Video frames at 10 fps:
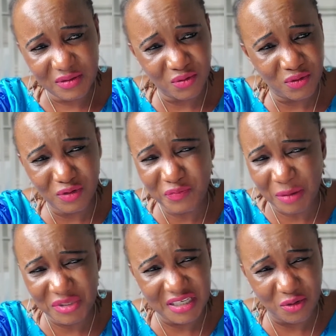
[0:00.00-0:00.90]
Whole
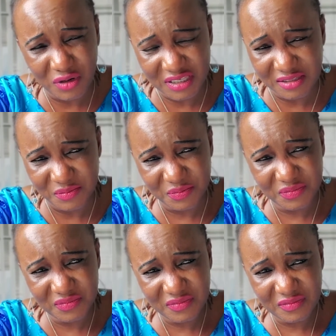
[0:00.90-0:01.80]
family the donkey.
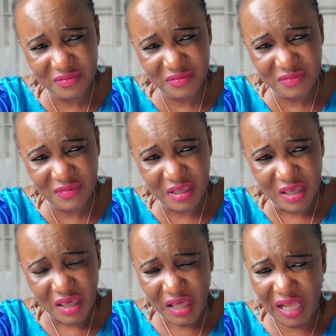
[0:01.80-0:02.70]

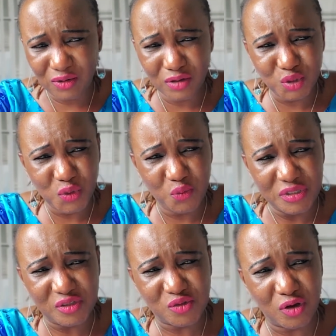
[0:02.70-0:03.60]
Along the way, we
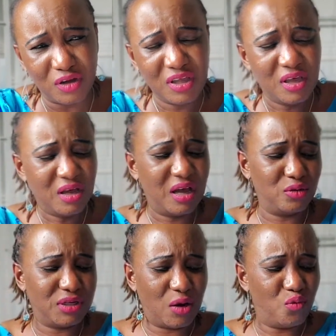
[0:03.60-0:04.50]
saw
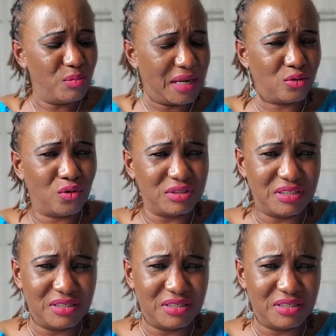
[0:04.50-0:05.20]
another woman holding the